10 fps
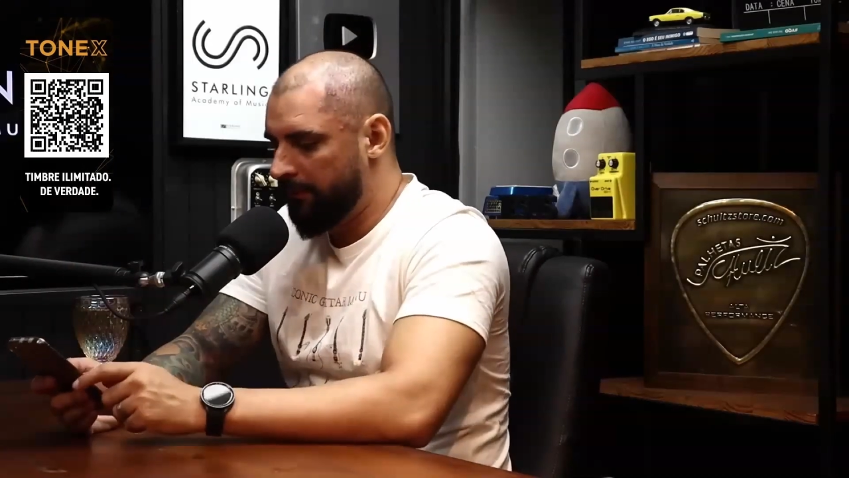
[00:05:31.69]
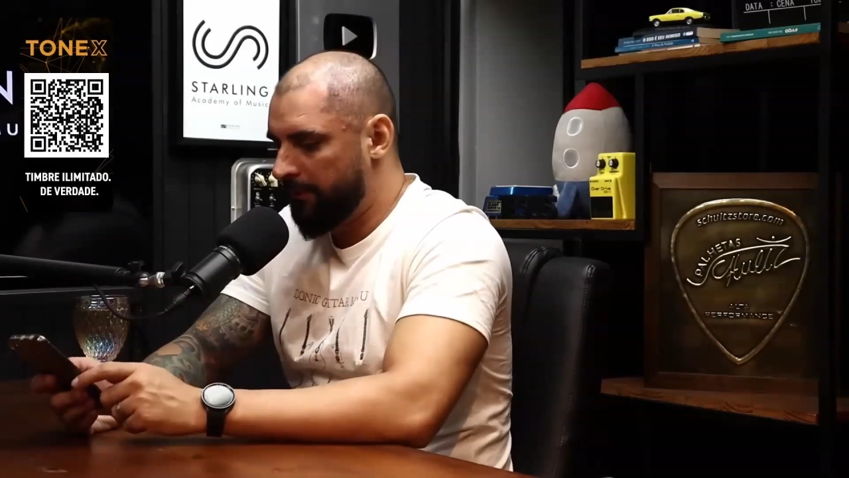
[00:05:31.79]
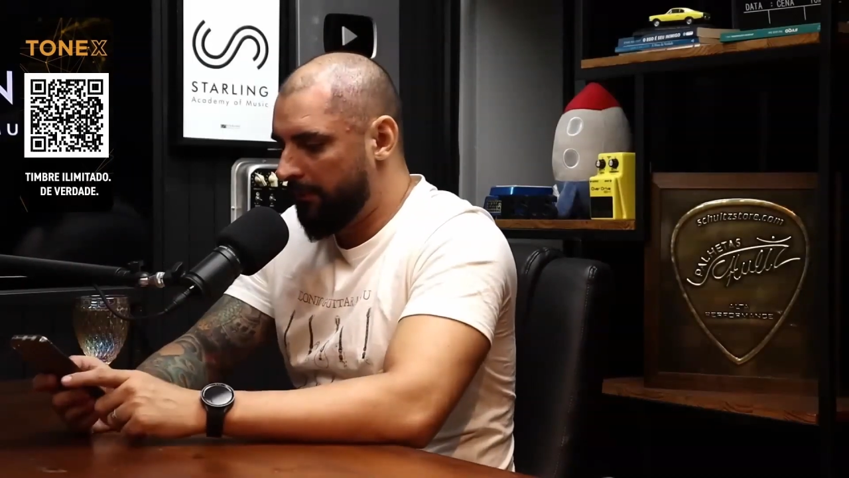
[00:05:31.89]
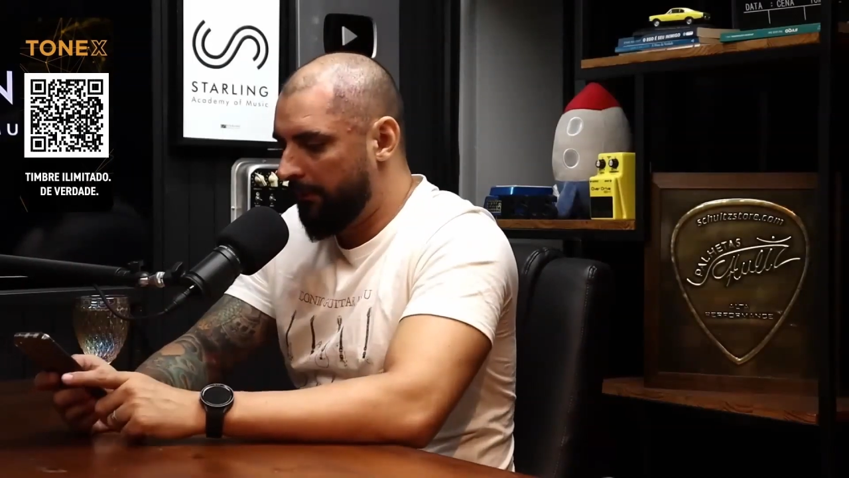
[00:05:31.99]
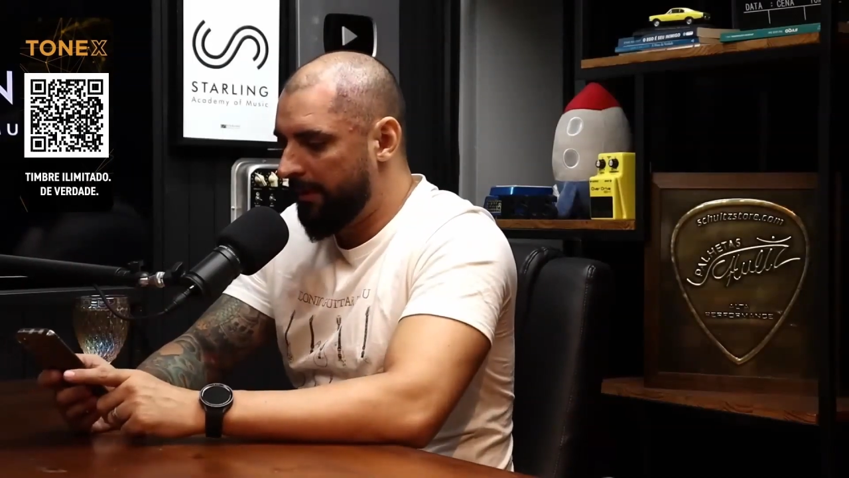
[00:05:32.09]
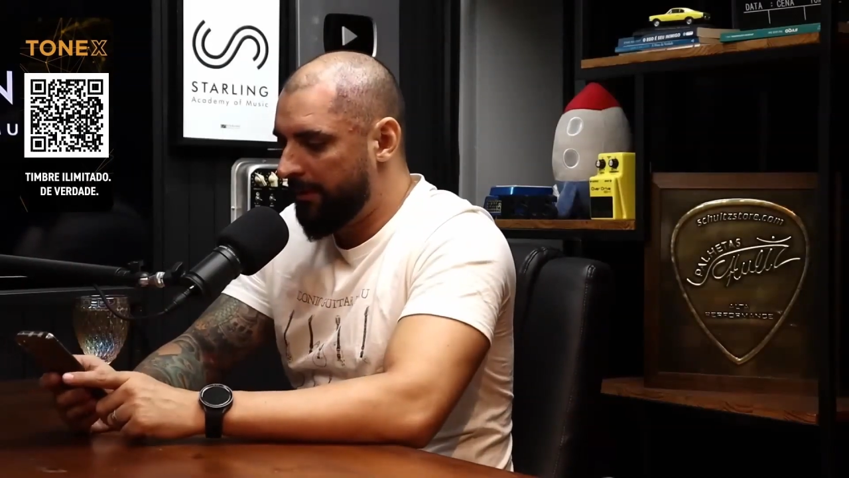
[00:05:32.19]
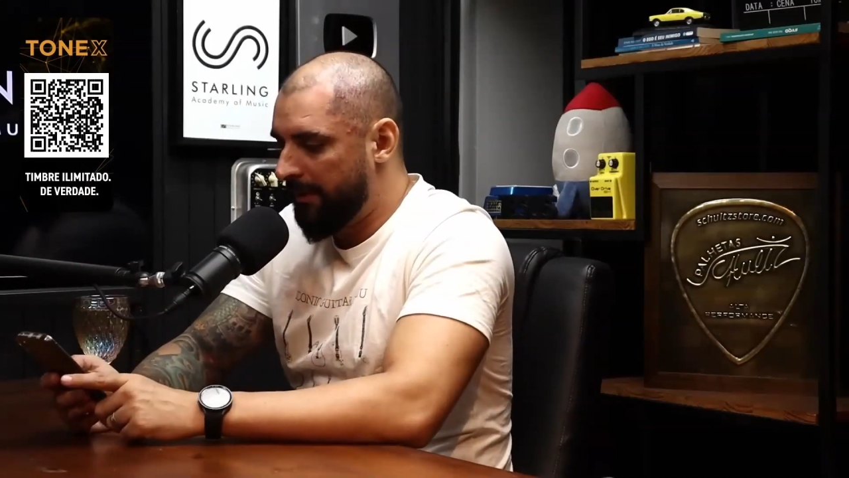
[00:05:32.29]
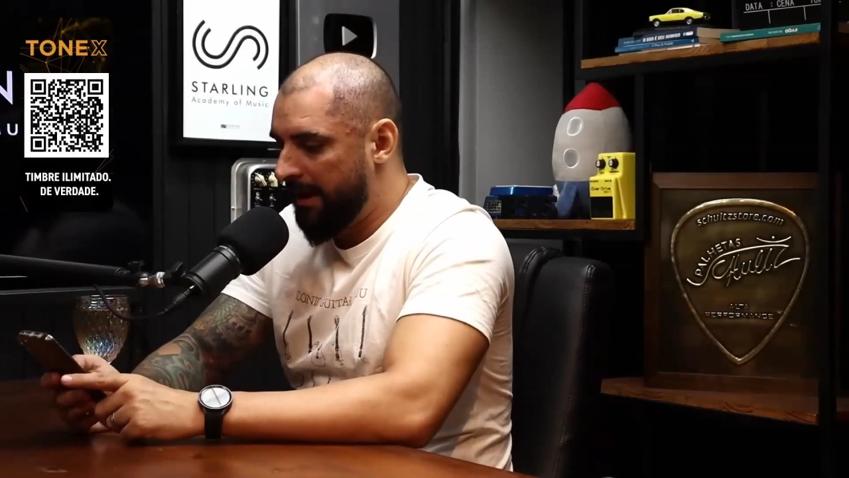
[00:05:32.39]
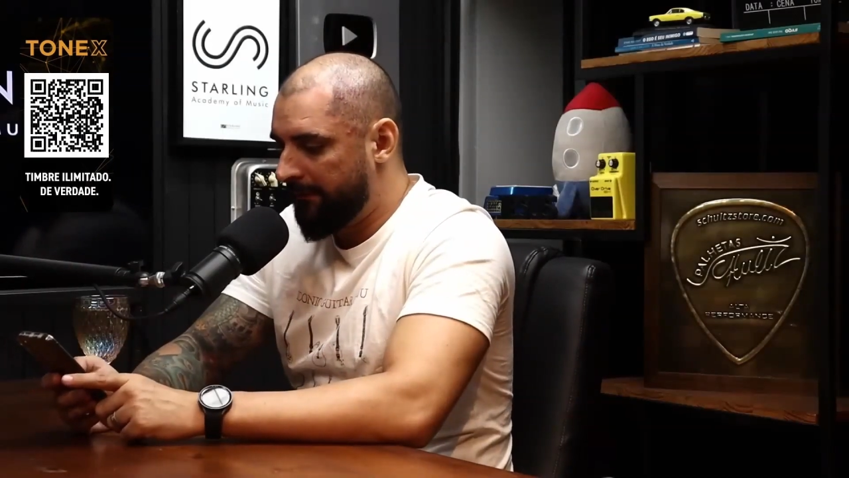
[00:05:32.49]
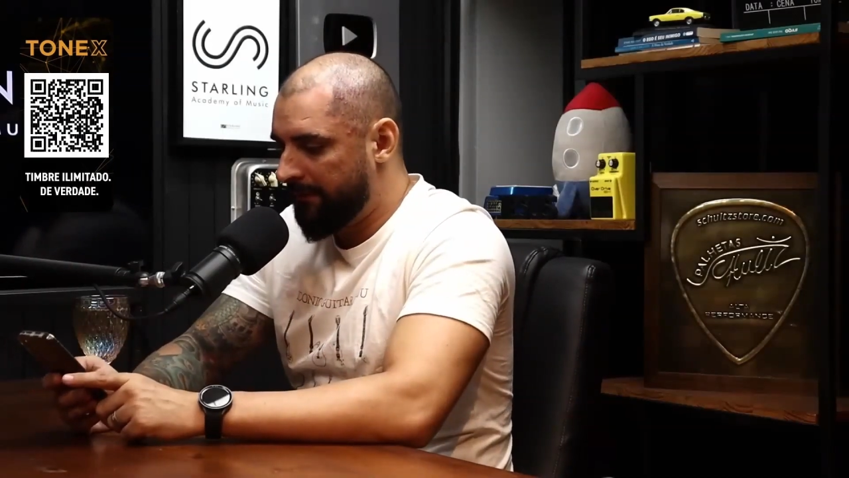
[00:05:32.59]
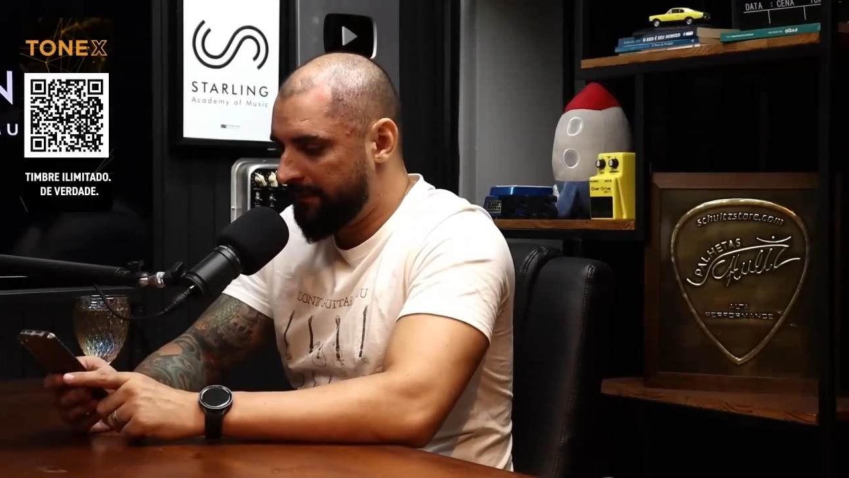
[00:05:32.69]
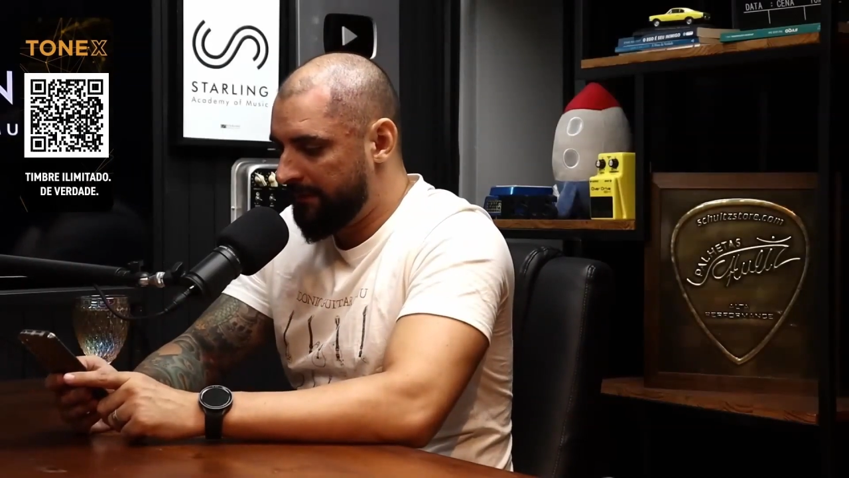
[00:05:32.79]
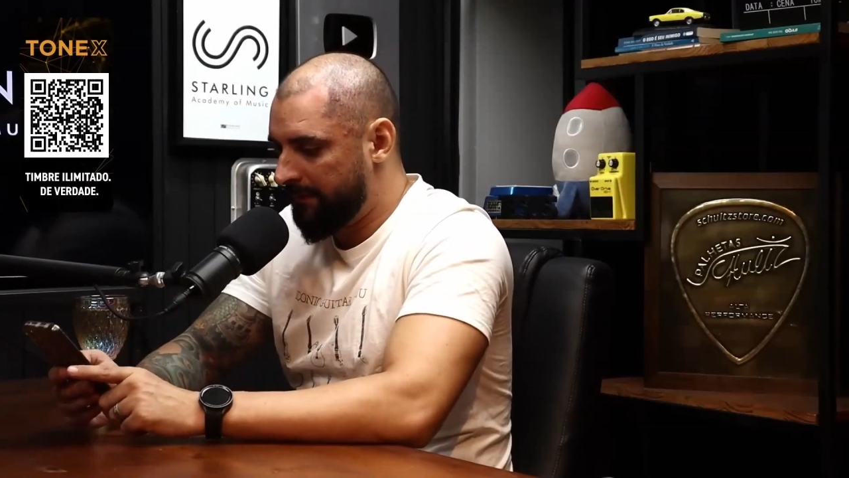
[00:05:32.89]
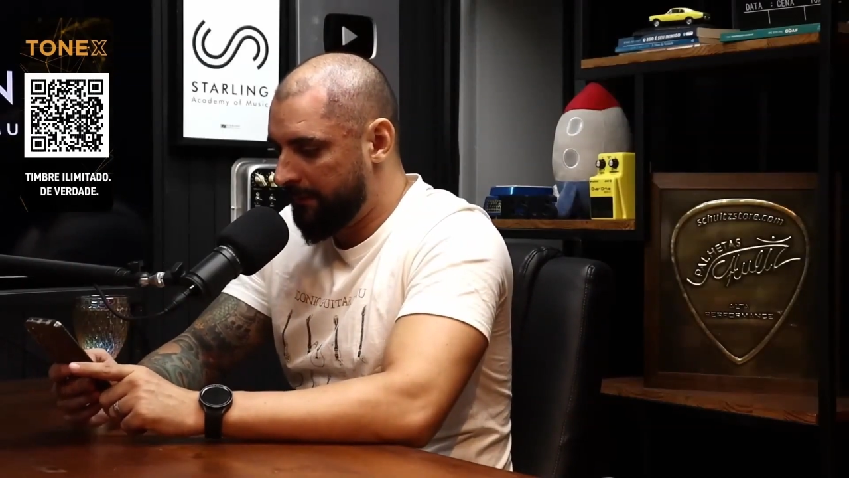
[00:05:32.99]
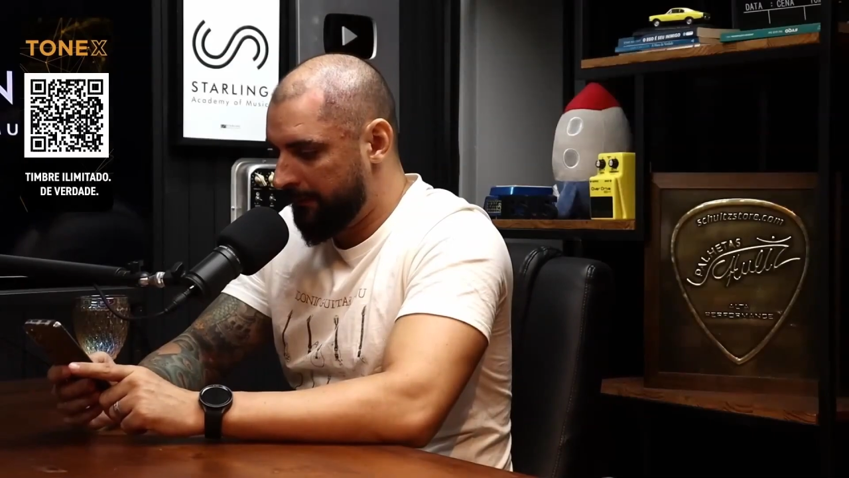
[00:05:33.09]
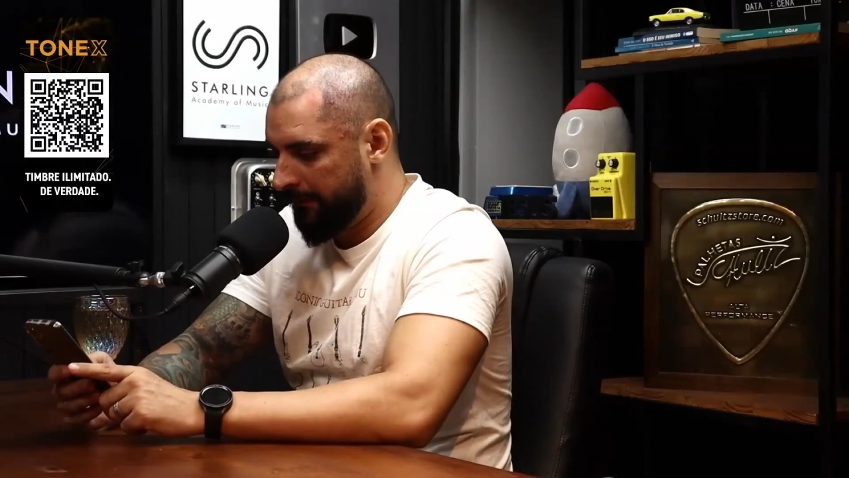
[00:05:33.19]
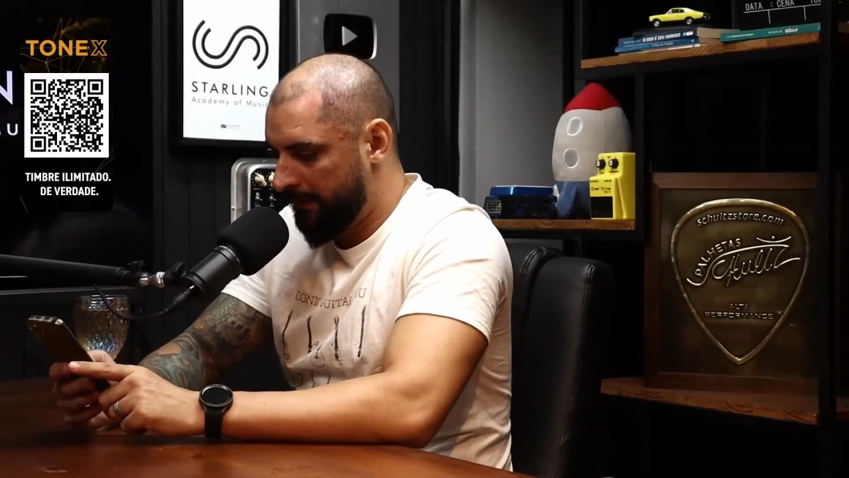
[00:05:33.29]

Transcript: which I saw here that